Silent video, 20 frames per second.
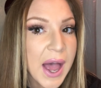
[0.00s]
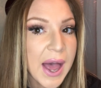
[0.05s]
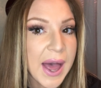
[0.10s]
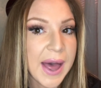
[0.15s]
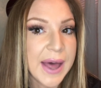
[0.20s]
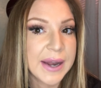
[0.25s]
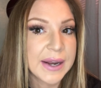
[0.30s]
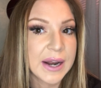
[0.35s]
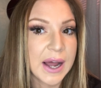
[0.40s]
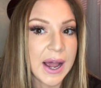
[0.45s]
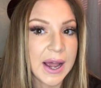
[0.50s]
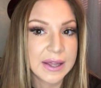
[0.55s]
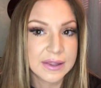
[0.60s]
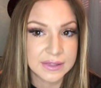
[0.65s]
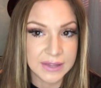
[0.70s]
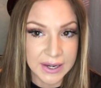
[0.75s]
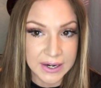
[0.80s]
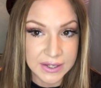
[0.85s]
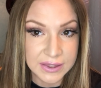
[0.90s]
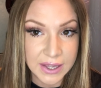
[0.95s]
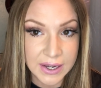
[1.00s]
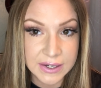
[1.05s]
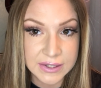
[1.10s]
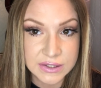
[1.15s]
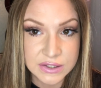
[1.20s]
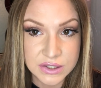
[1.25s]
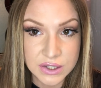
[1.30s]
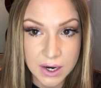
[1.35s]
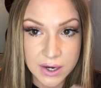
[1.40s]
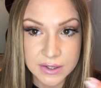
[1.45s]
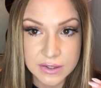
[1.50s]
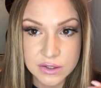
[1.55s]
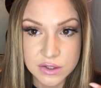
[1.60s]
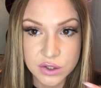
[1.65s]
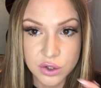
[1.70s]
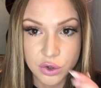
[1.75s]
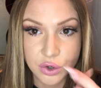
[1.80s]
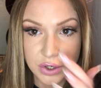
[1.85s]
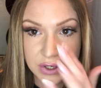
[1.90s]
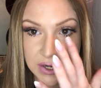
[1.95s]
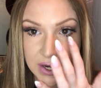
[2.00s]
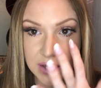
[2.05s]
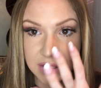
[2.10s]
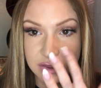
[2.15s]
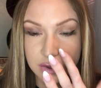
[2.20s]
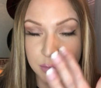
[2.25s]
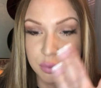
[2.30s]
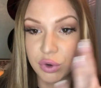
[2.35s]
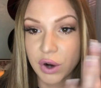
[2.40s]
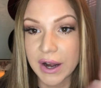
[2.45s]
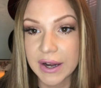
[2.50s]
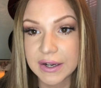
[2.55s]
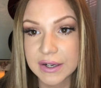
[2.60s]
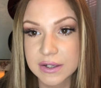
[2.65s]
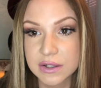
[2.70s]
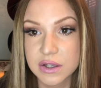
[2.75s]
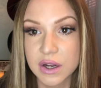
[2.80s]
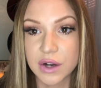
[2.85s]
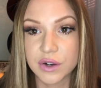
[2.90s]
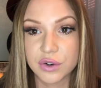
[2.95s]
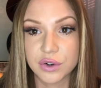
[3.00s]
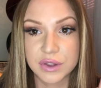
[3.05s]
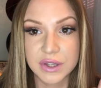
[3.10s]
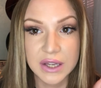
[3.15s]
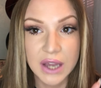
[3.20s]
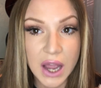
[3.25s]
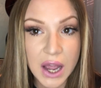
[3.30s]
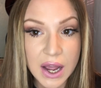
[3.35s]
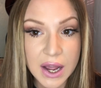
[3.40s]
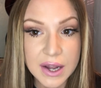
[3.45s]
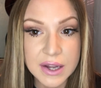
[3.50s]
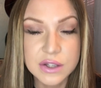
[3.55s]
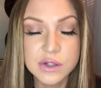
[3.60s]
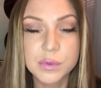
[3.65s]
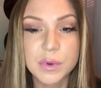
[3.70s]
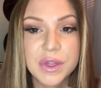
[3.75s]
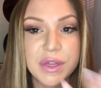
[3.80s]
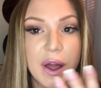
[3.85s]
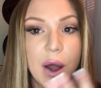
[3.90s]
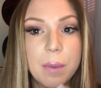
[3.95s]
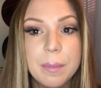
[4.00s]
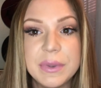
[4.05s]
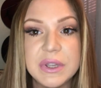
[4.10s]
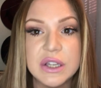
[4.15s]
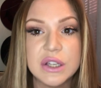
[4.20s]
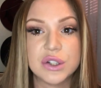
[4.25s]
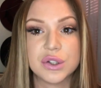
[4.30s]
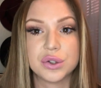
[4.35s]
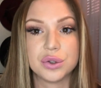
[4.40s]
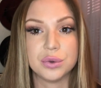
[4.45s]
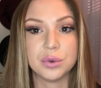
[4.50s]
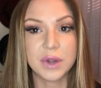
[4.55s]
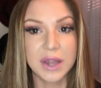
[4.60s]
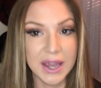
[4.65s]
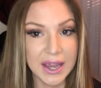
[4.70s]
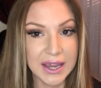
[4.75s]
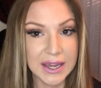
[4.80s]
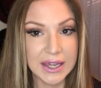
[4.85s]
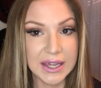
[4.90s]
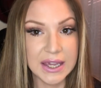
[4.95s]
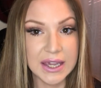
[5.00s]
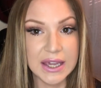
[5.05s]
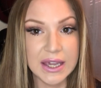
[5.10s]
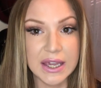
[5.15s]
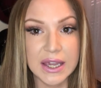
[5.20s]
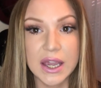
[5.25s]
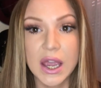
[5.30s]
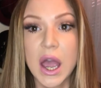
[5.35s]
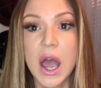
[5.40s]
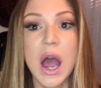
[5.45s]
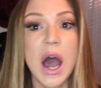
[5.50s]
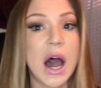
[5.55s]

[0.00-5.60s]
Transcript: And I like that it does create the brightness under the eyes without being too cakey.